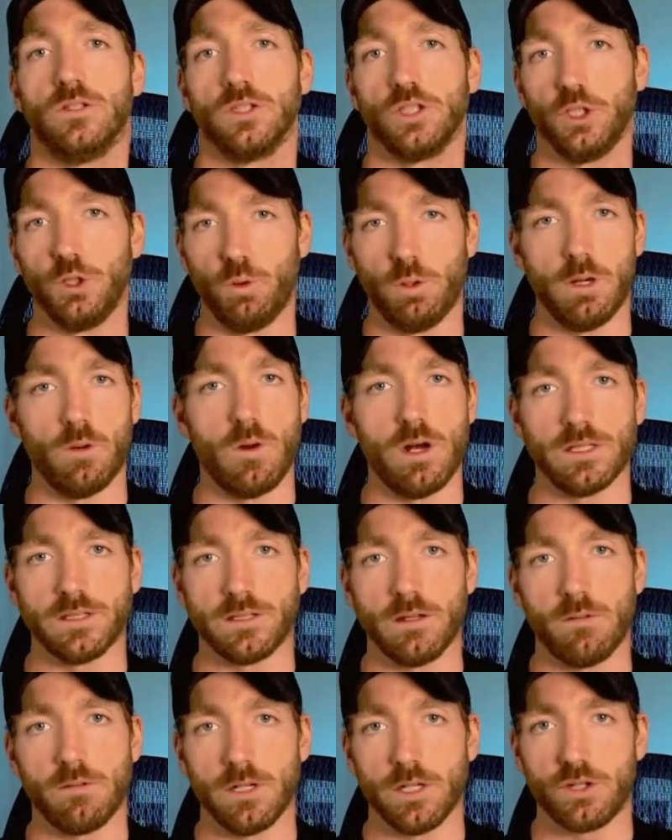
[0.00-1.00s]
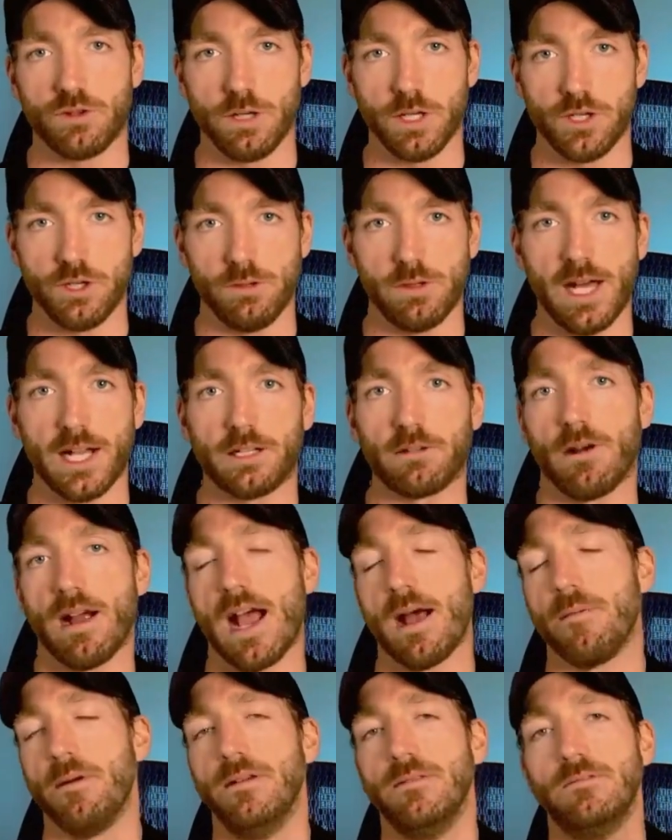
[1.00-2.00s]
You wouldn't want someone to treat you like
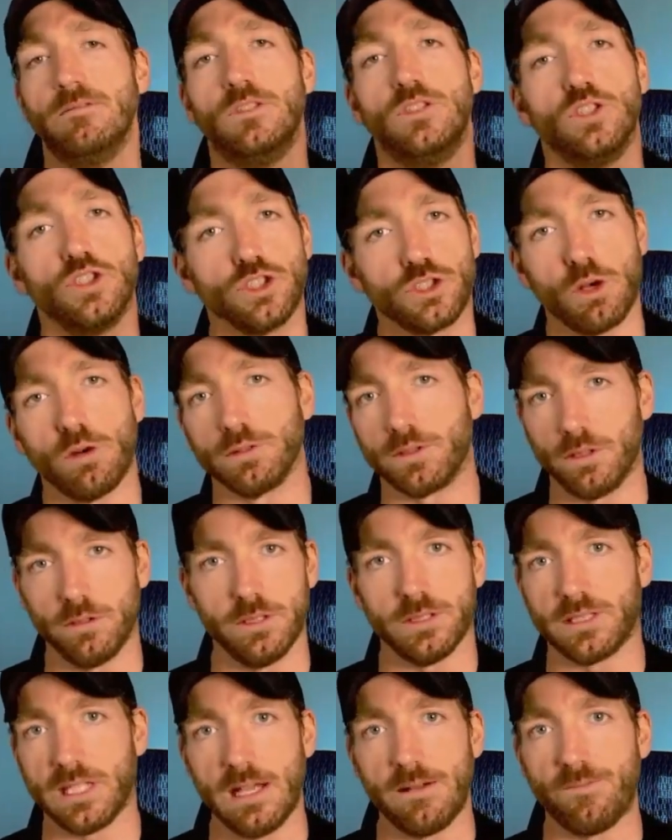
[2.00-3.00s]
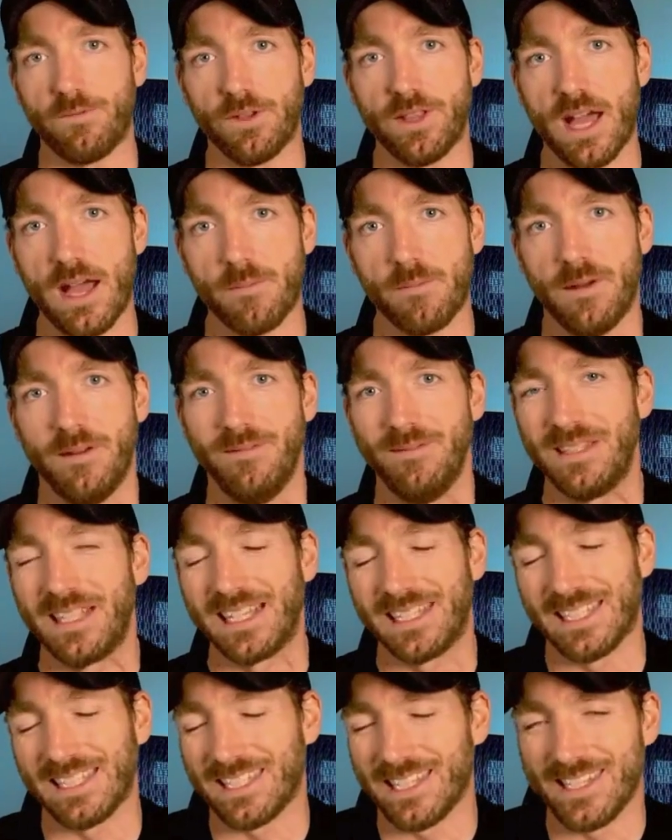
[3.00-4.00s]
crap. Don't do the same for them,
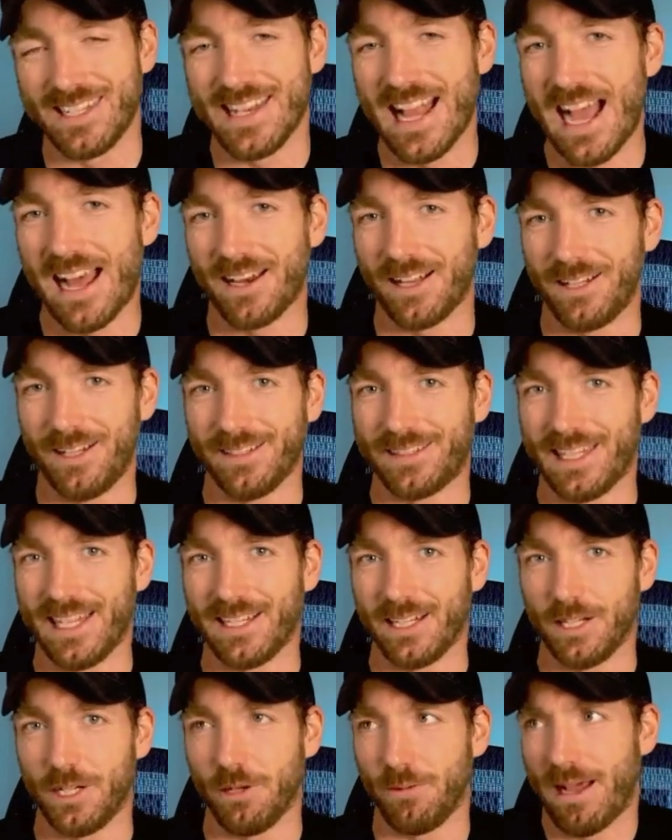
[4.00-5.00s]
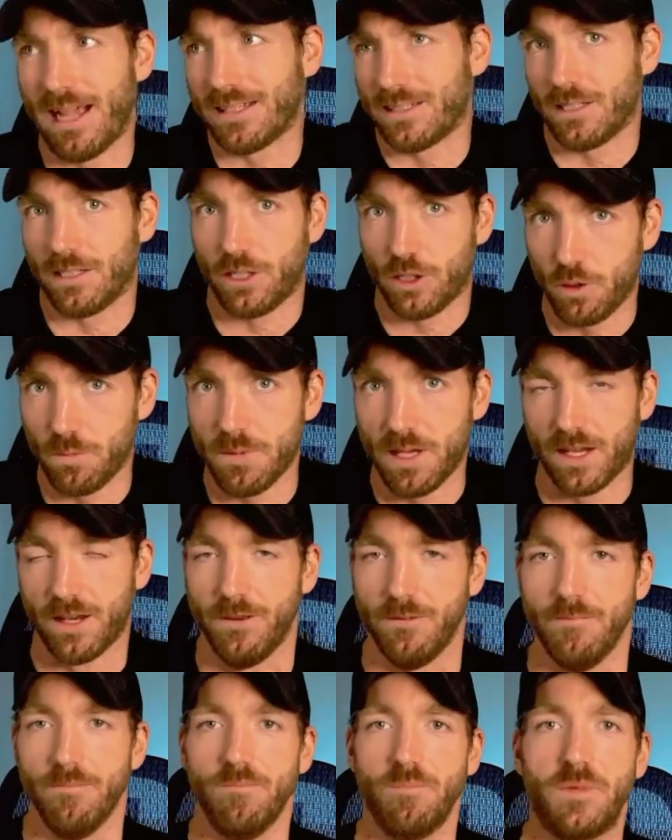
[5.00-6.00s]
because this is not a good thing to do as a human.
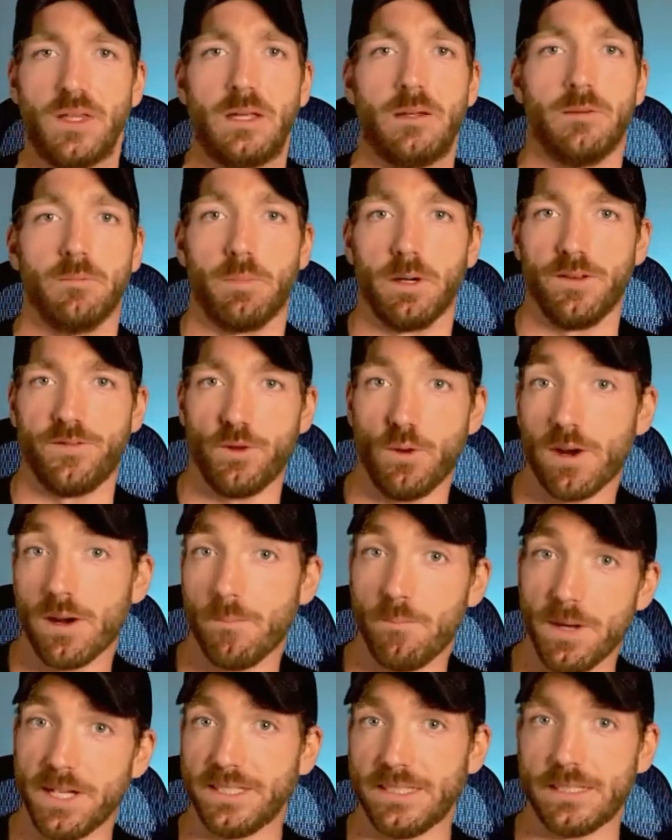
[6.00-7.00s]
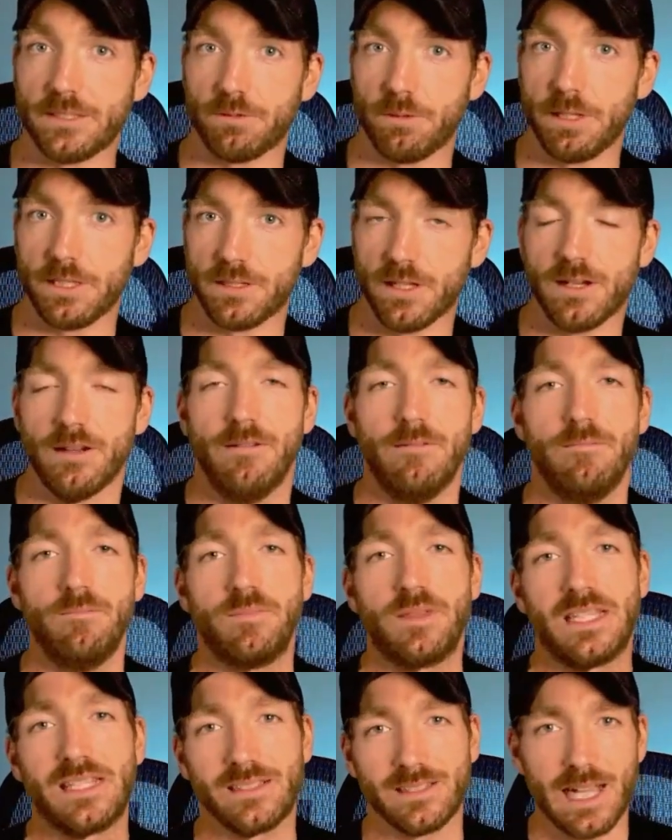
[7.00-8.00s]
But if you want a business reason,
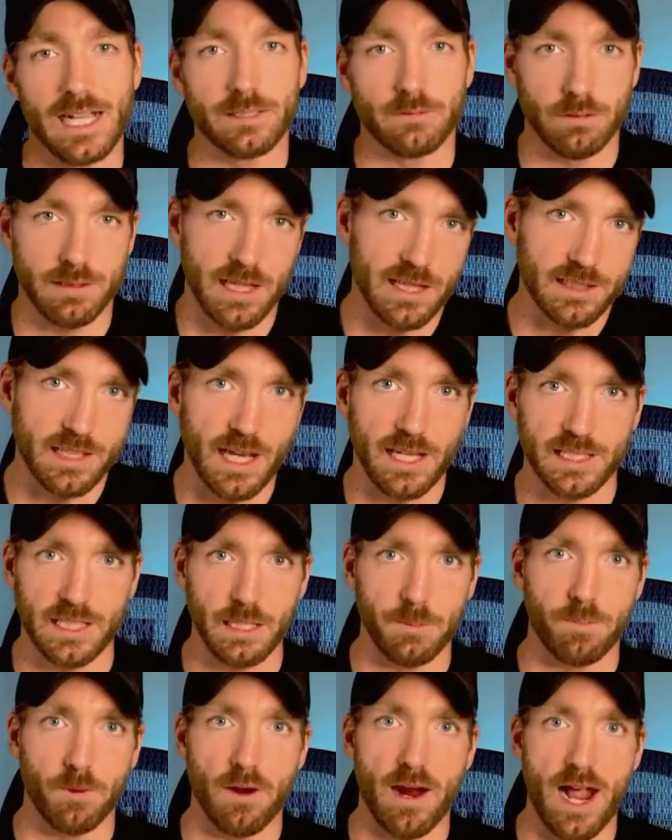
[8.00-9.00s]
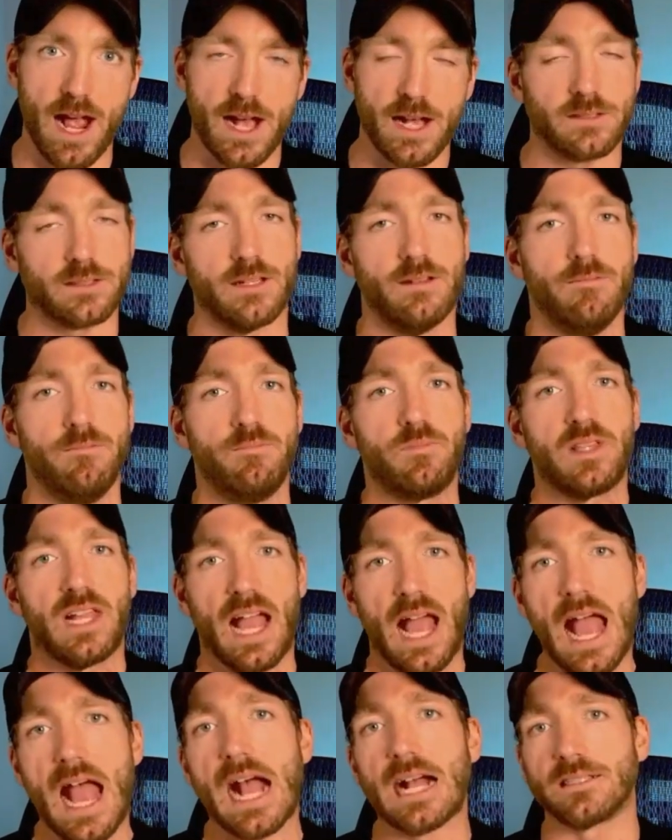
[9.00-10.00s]
guess what that gatekeeper has?
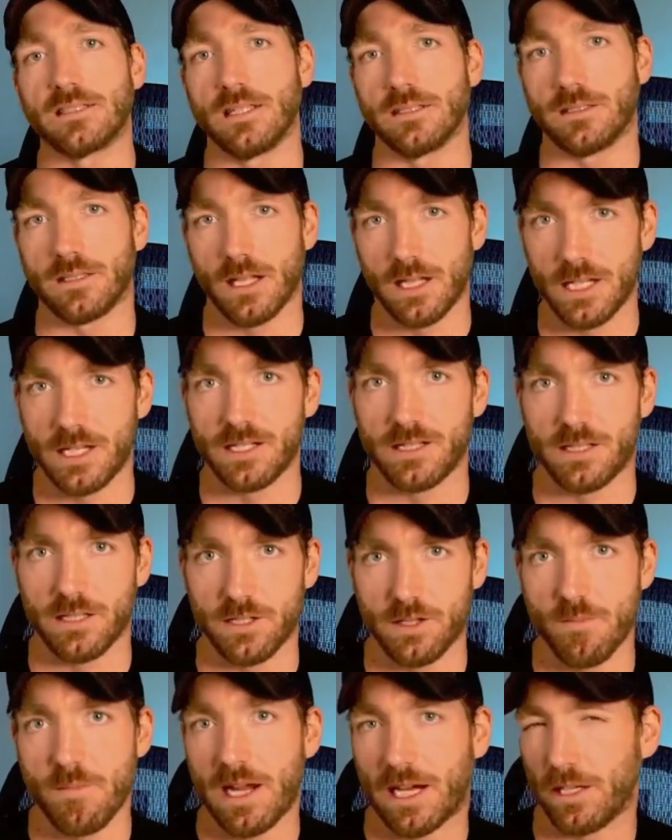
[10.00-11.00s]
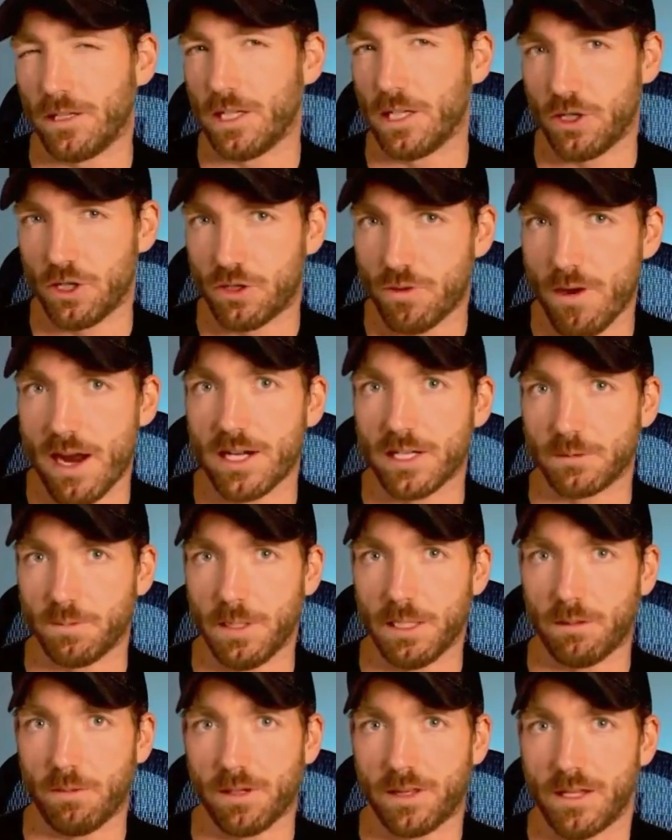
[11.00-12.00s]
Access to the decision maker that you're trying to
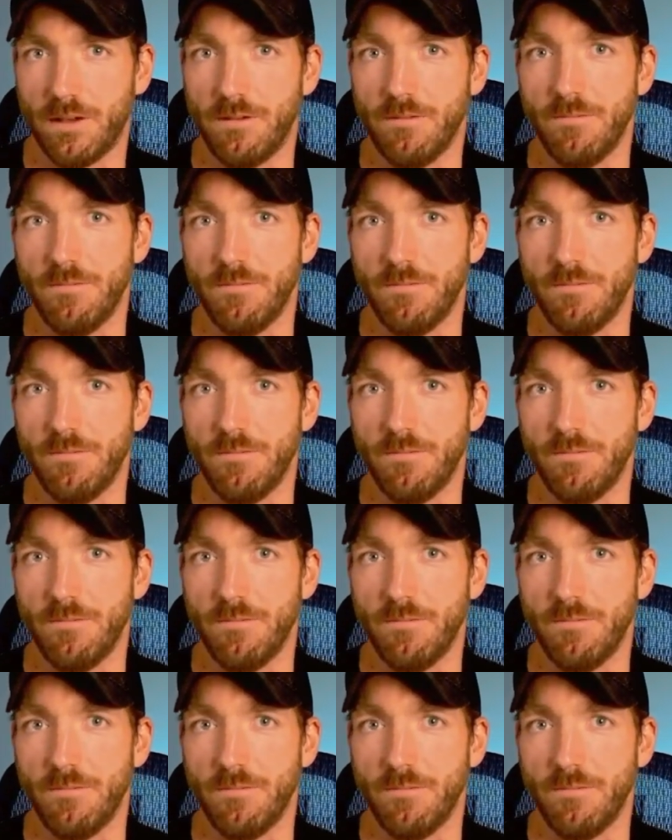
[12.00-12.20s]
speak with.